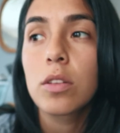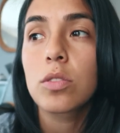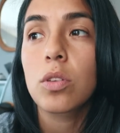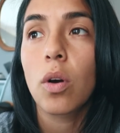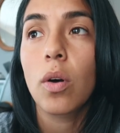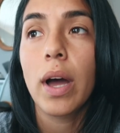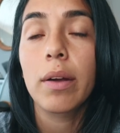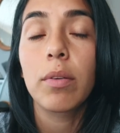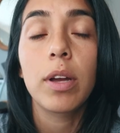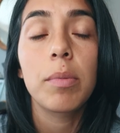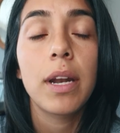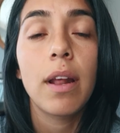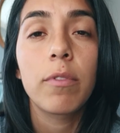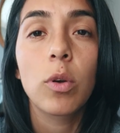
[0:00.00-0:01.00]
So I
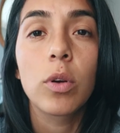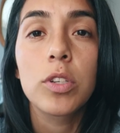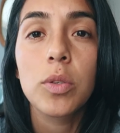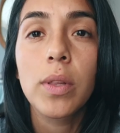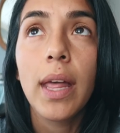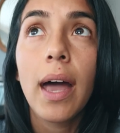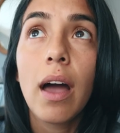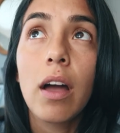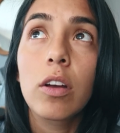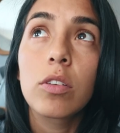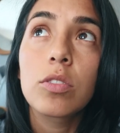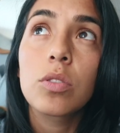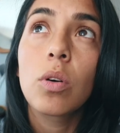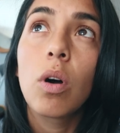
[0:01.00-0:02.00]
recommend everyone doing that. I
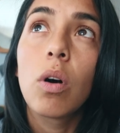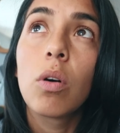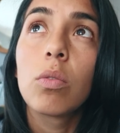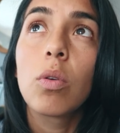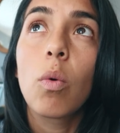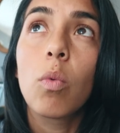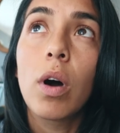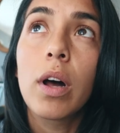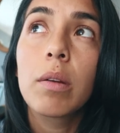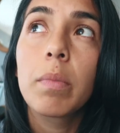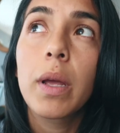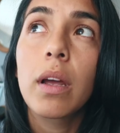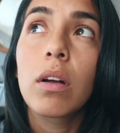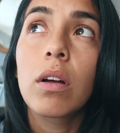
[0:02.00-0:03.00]
also own
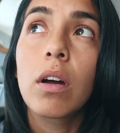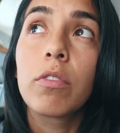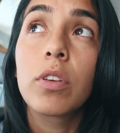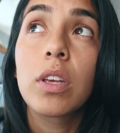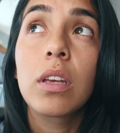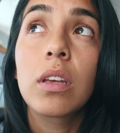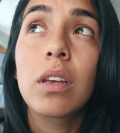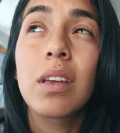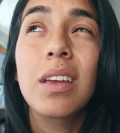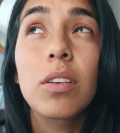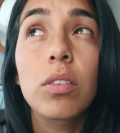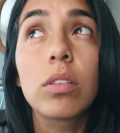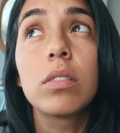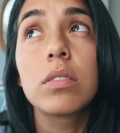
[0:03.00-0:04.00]
one pair of
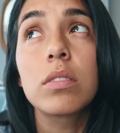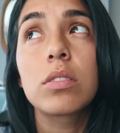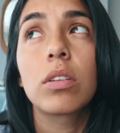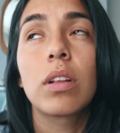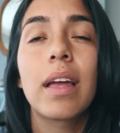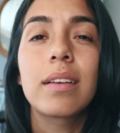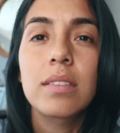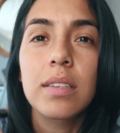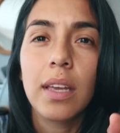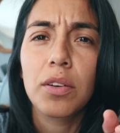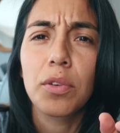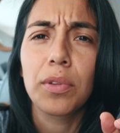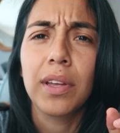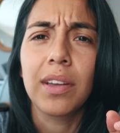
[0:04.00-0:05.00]
heels. They're like
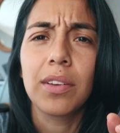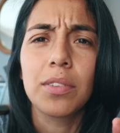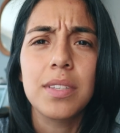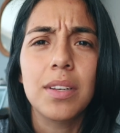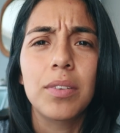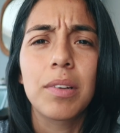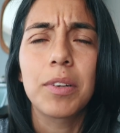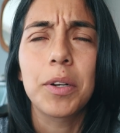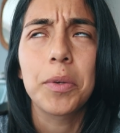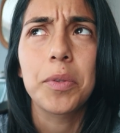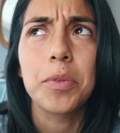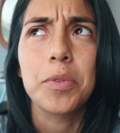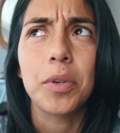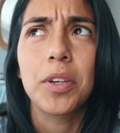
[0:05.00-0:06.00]
sandal heels. I don't even know
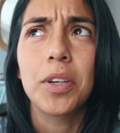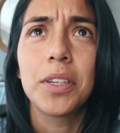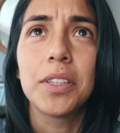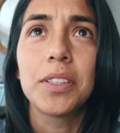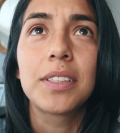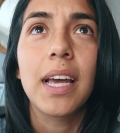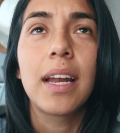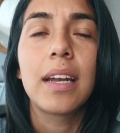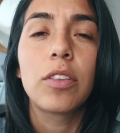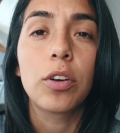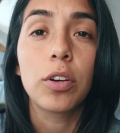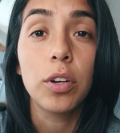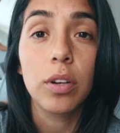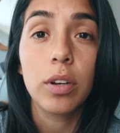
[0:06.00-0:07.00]
what those are called, and
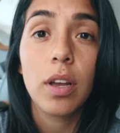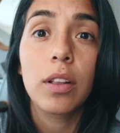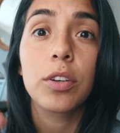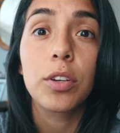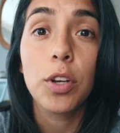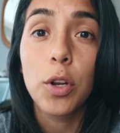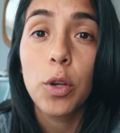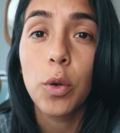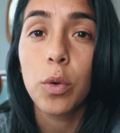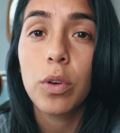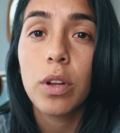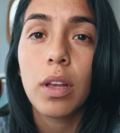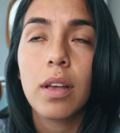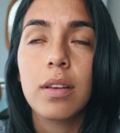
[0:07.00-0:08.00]
they're color
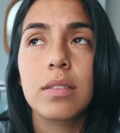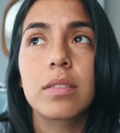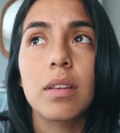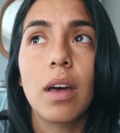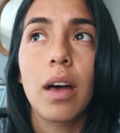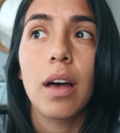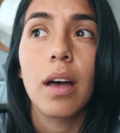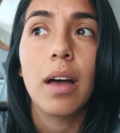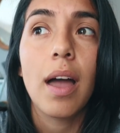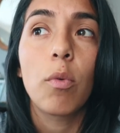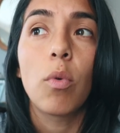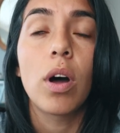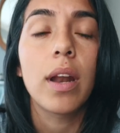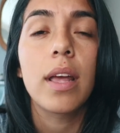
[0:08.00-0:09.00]
nude because
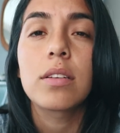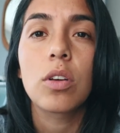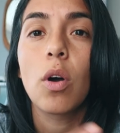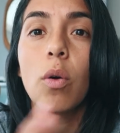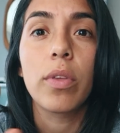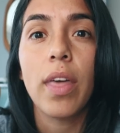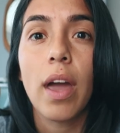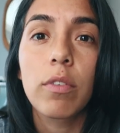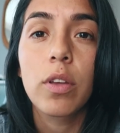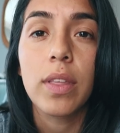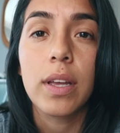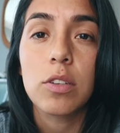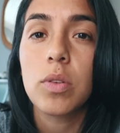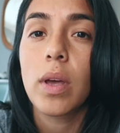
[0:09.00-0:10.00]
I want it to go with
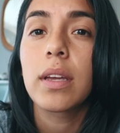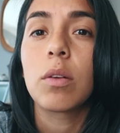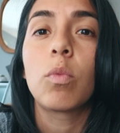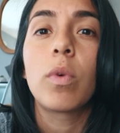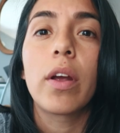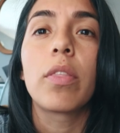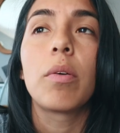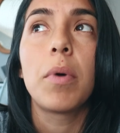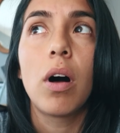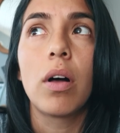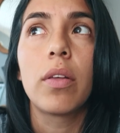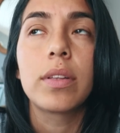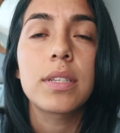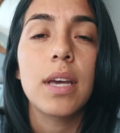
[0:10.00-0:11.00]
everything so I can wear them
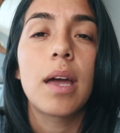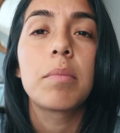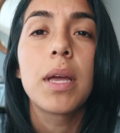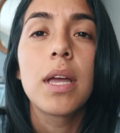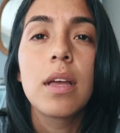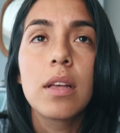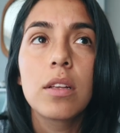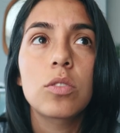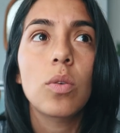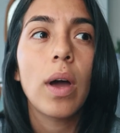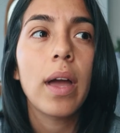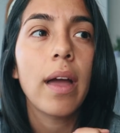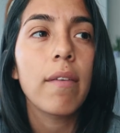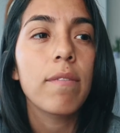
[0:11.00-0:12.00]
all the time.
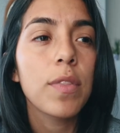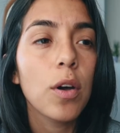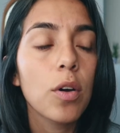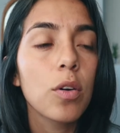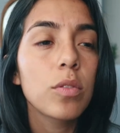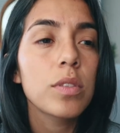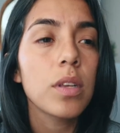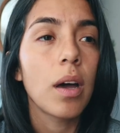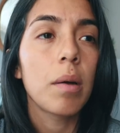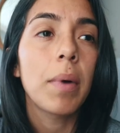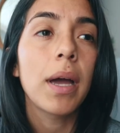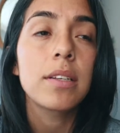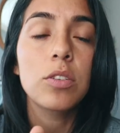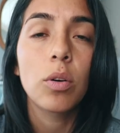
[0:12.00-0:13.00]
So I have those.
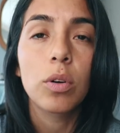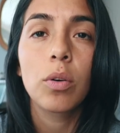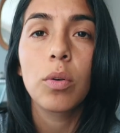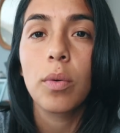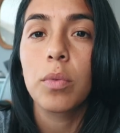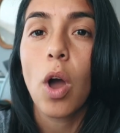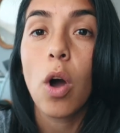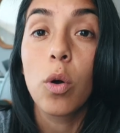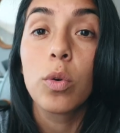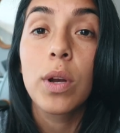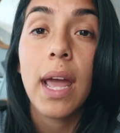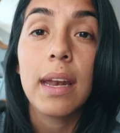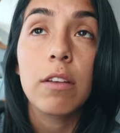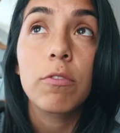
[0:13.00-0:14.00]
I don't
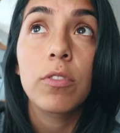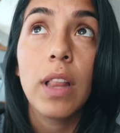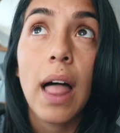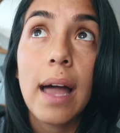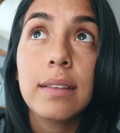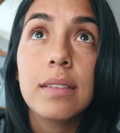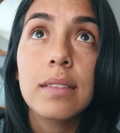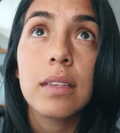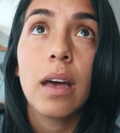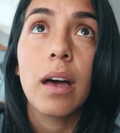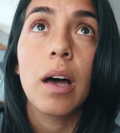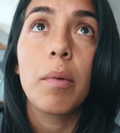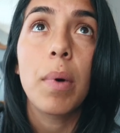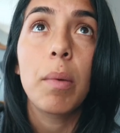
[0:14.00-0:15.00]
own any flats.
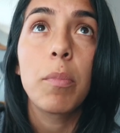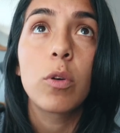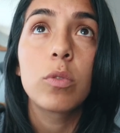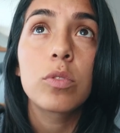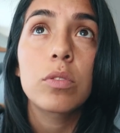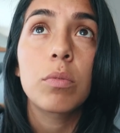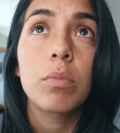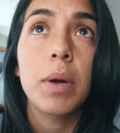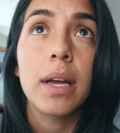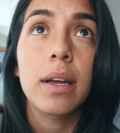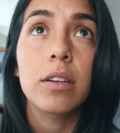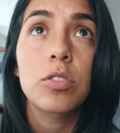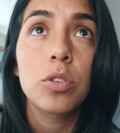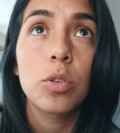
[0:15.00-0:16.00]
Most of
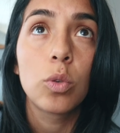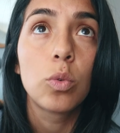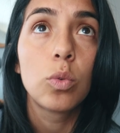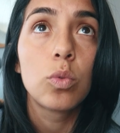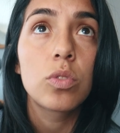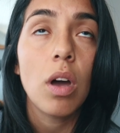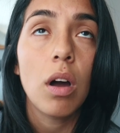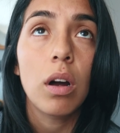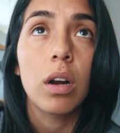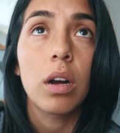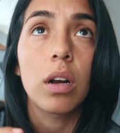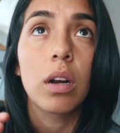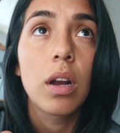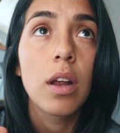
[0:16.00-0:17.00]
my shoes
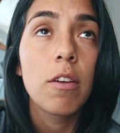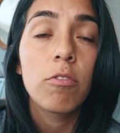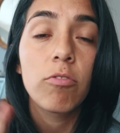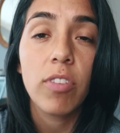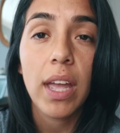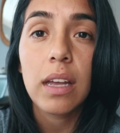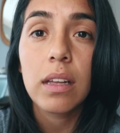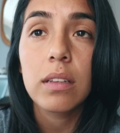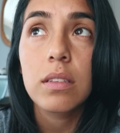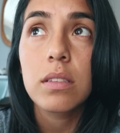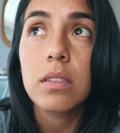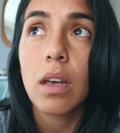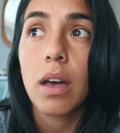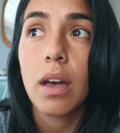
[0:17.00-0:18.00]
are
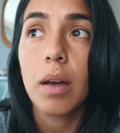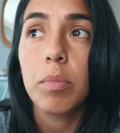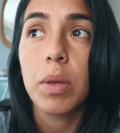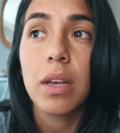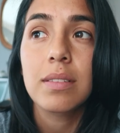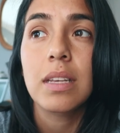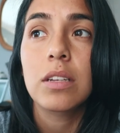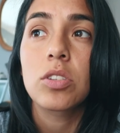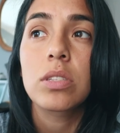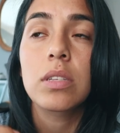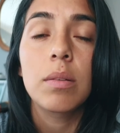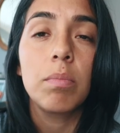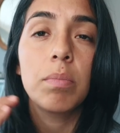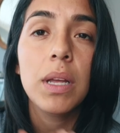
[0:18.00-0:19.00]
Vans because I
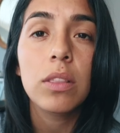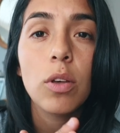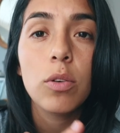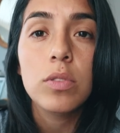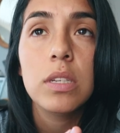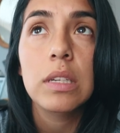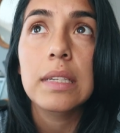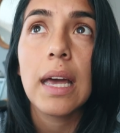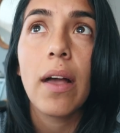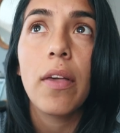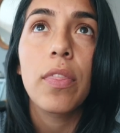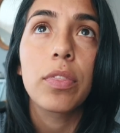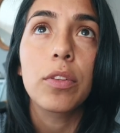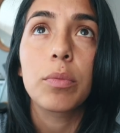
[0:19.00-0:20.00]
just can beat those to
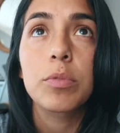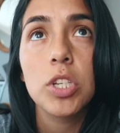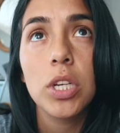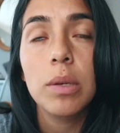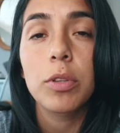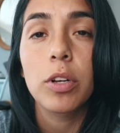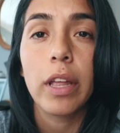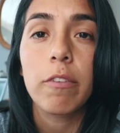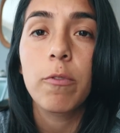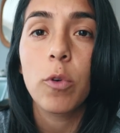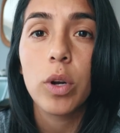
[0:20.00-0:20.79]
death, and they're cheap. They're like